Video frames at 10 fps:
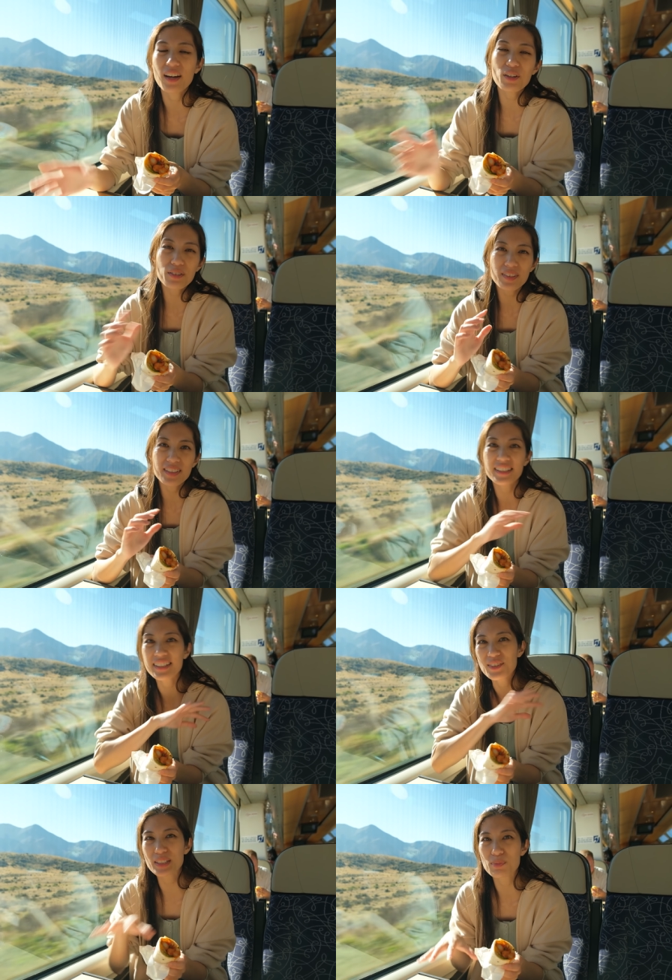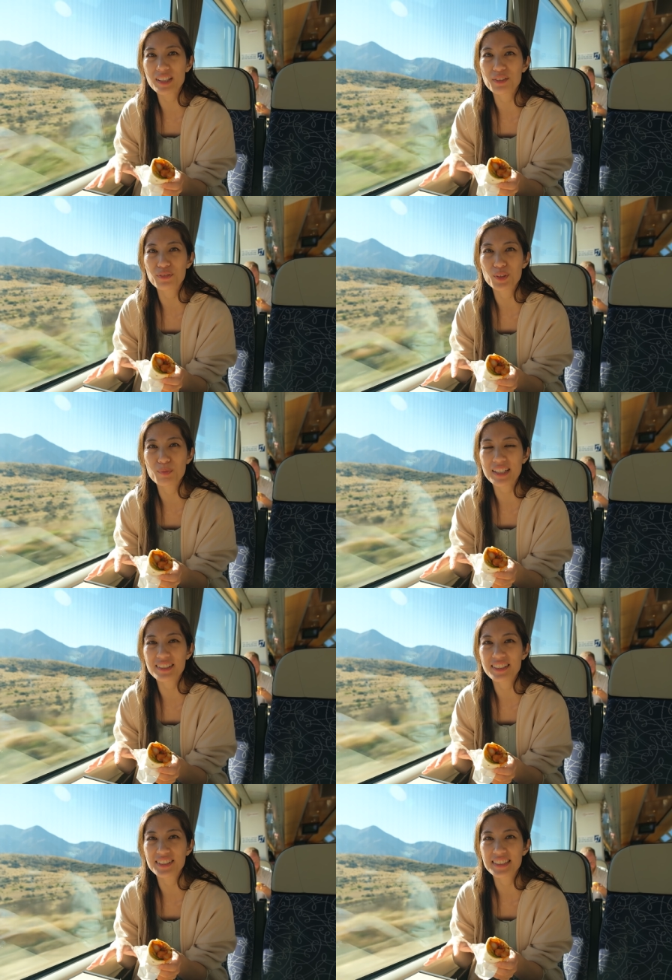However, you can always bring the food back
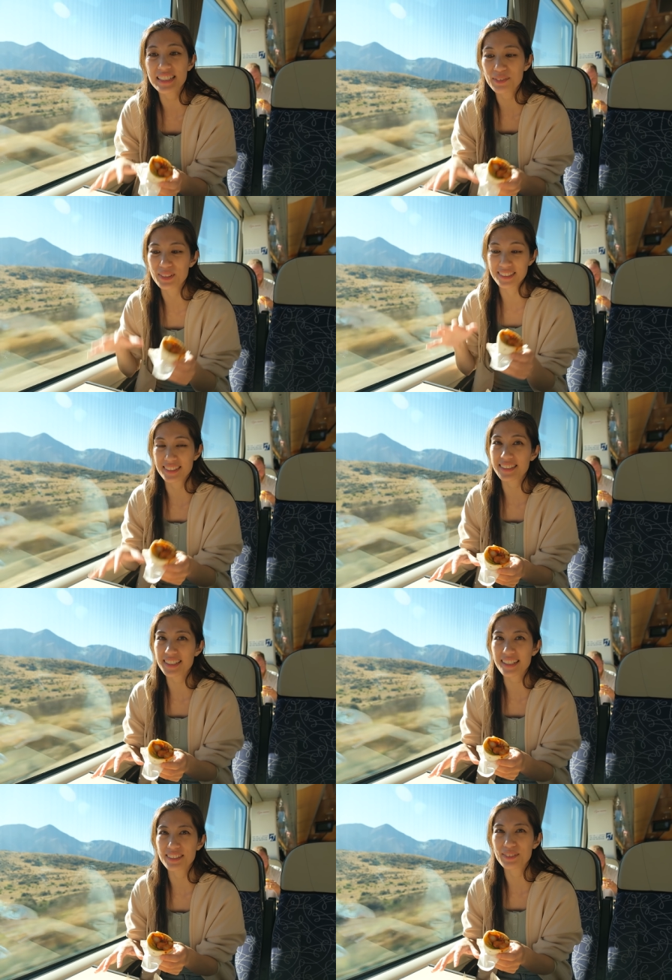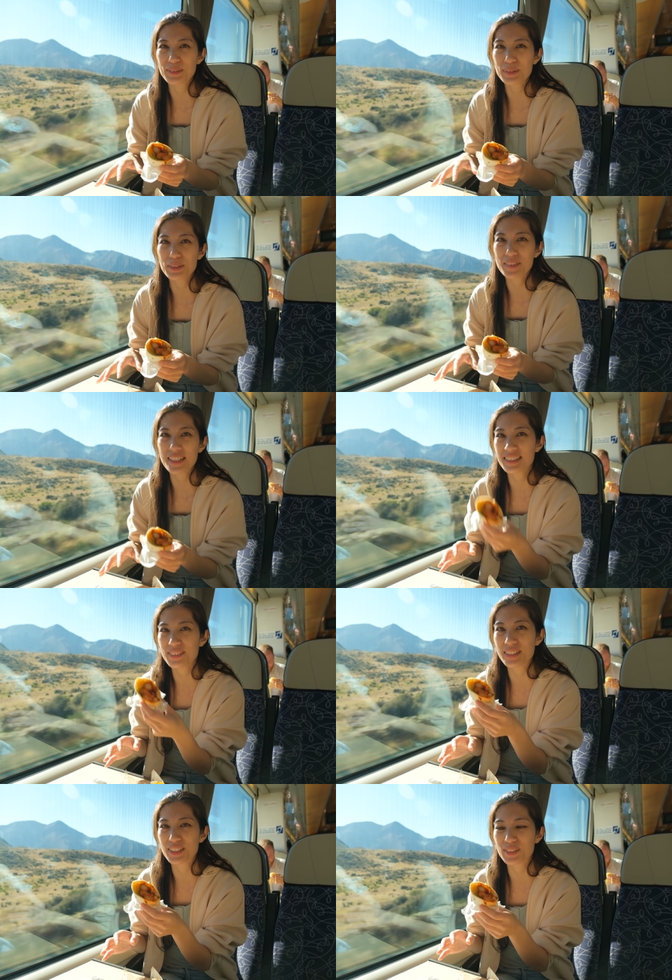to your seat, which is exactly what we've done
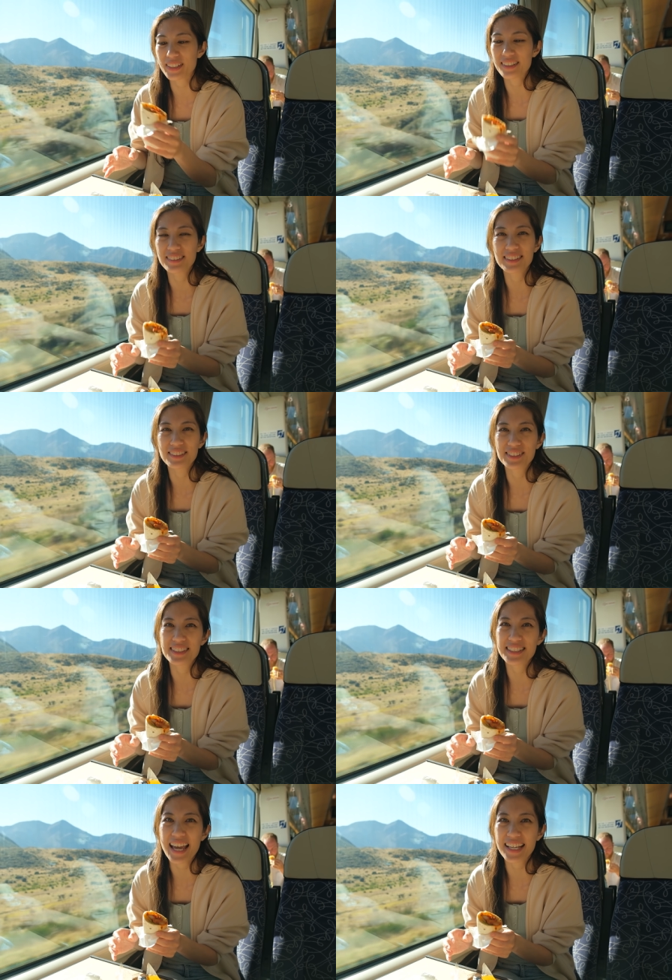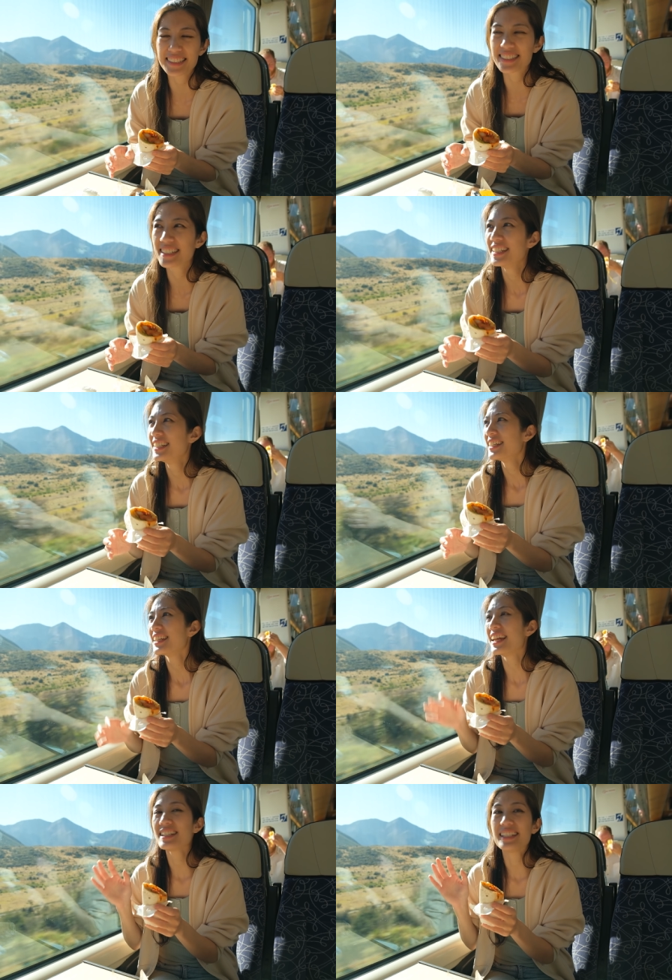to enjoy our little snacks.
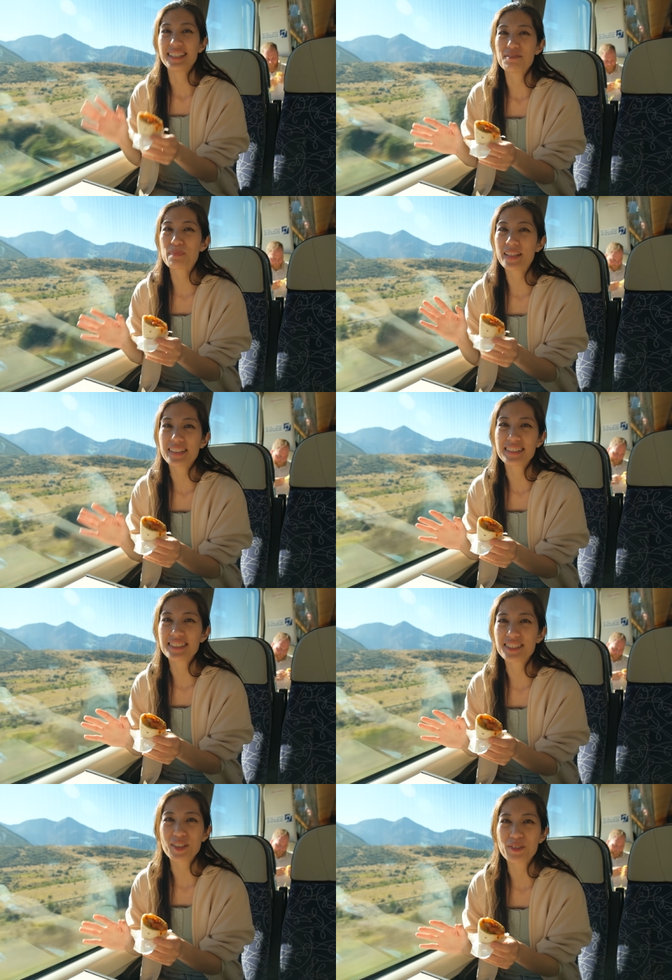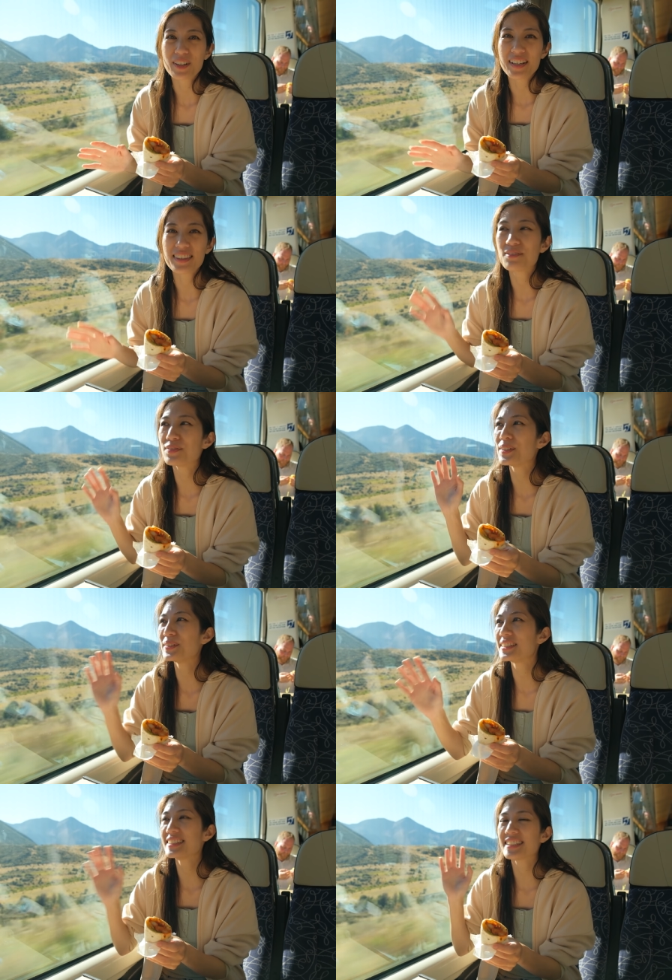And yeah, Peter is so right, the view
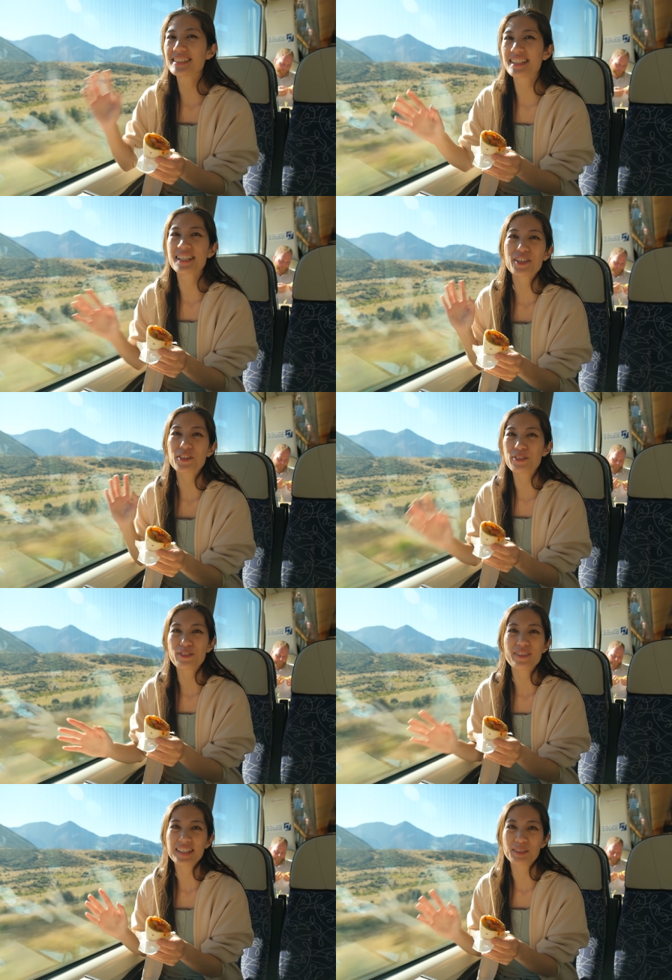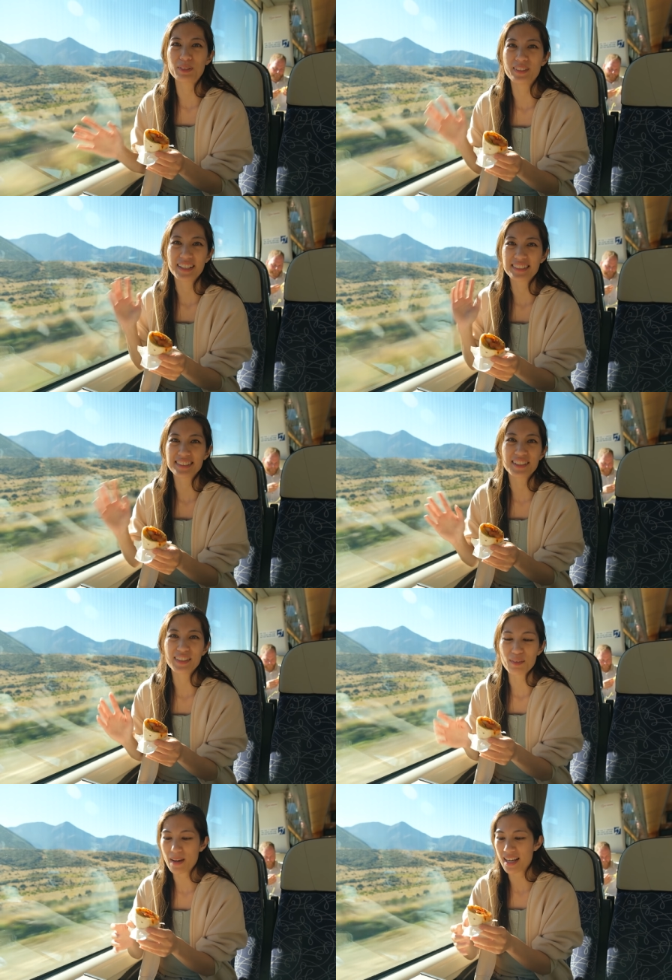is just incredible as it's
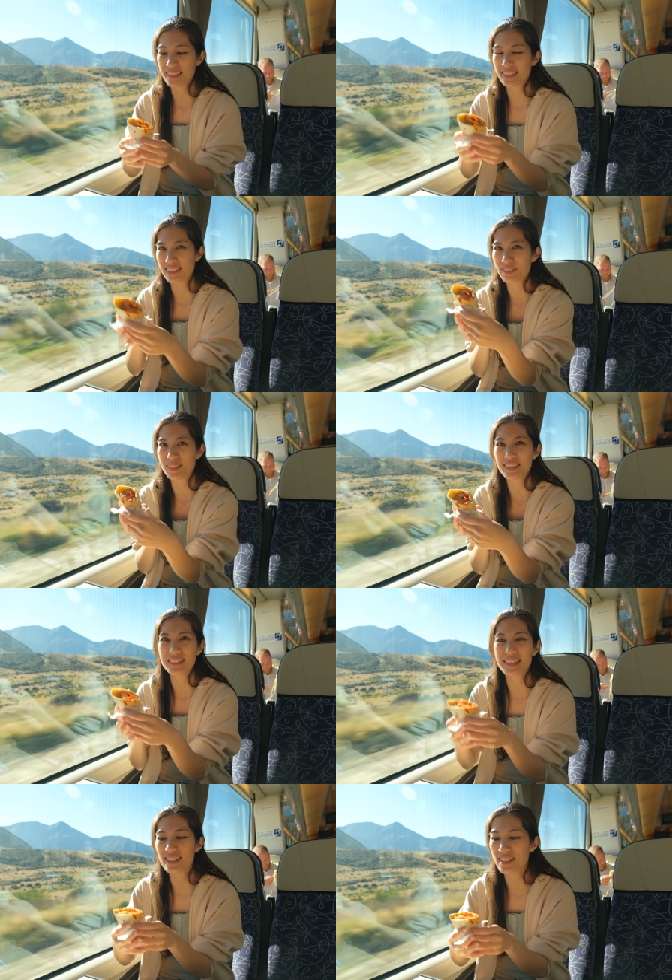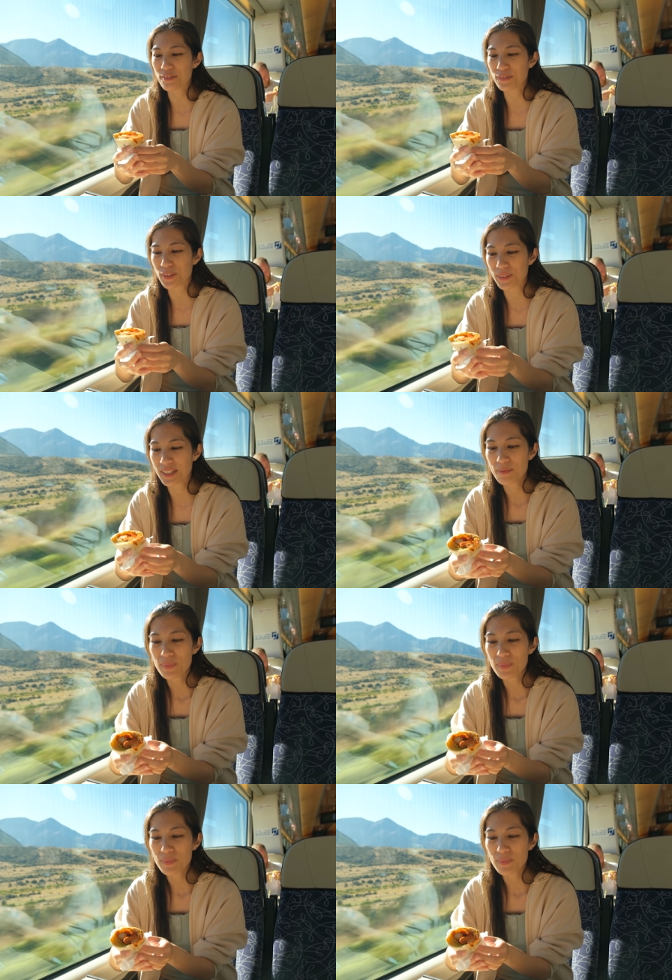going past you while you've got your food.